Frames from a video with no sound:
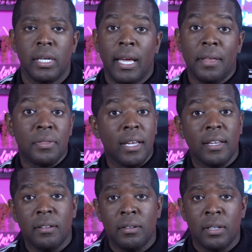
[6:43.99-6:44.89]
And
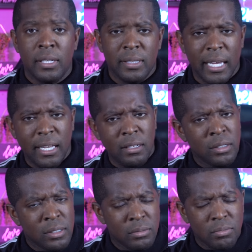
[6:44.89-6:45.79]
then
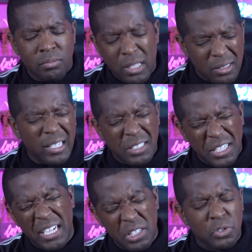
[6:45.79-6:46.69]
they they, they
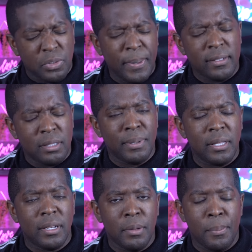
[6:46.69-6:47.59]
changed his
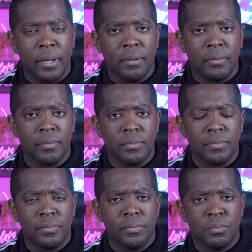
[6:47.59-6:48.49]
responsibility a bit,
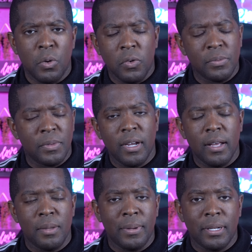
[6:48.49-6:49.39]
moved him
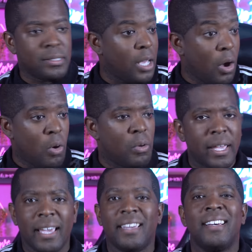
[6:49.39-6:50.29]
around a bit. And I was like, oh,
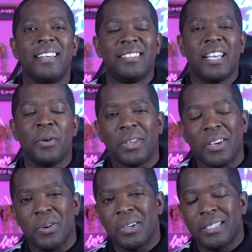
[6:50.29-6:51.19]
okay, there we
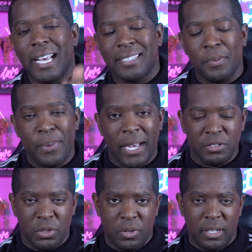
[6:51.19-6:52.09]
go. That's the
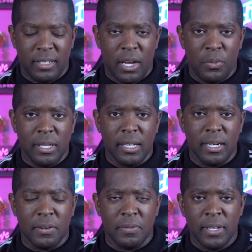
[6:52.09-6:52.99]
Patrick Queen that we
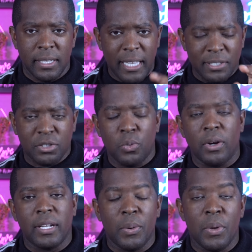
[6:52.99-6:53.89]
love. That's the
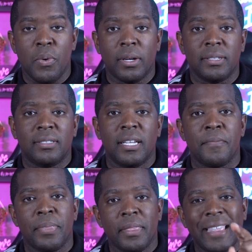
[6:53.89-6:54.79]
one that we want to
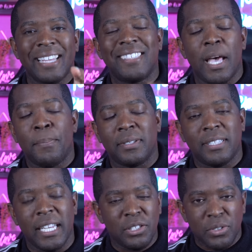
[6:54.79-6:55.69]
see. That's that
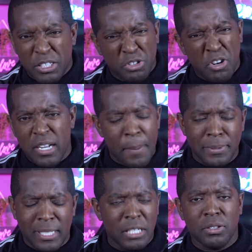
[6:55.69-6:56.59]
potential. They drawn that
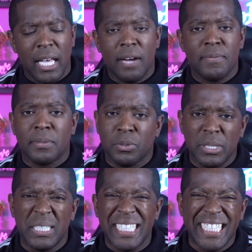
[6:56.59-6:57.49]
potential out of him because
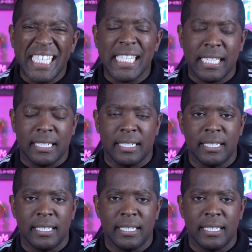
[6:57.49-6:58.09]
we know he got it.